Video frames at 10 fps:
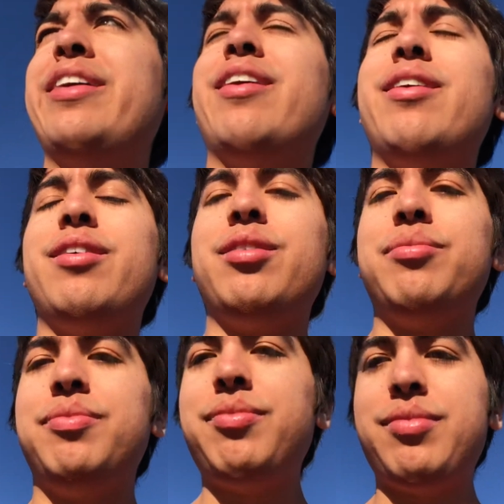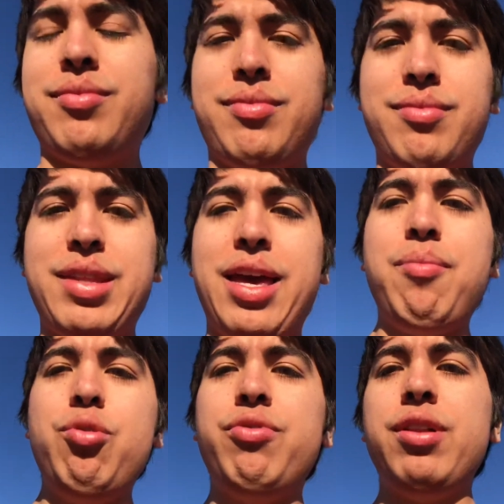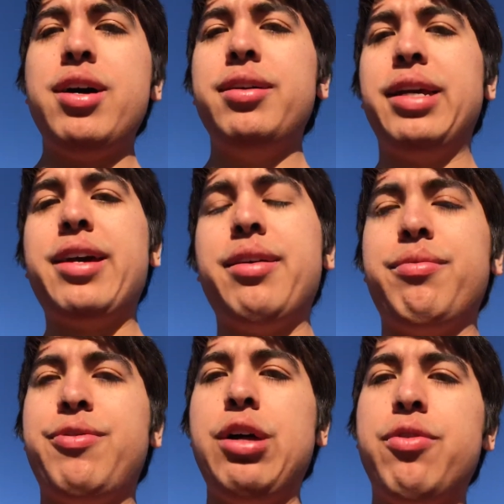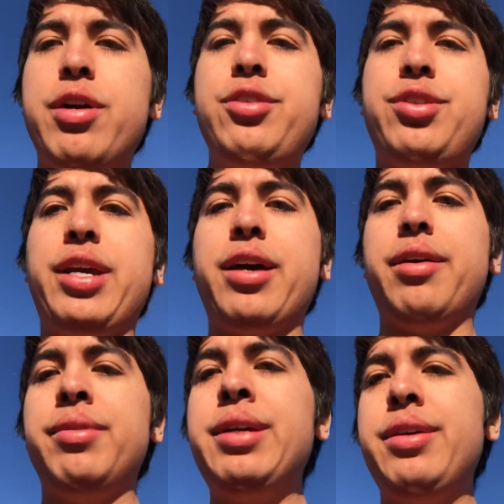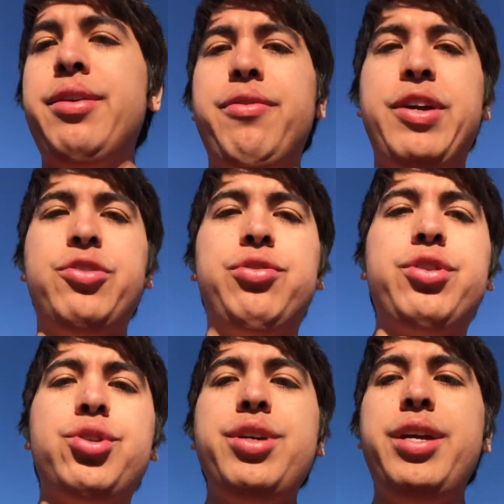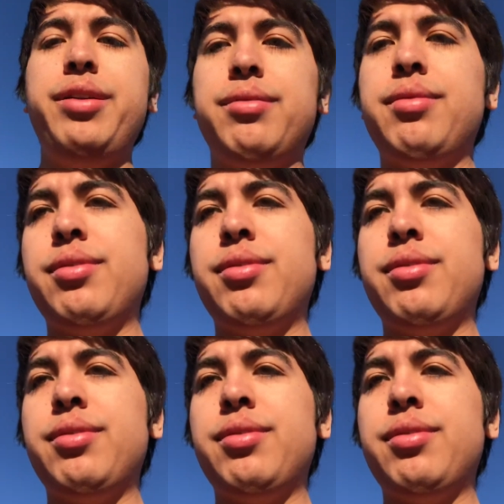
Um, they move a lot. They got Fell Rush. They got Vengeful Retreat.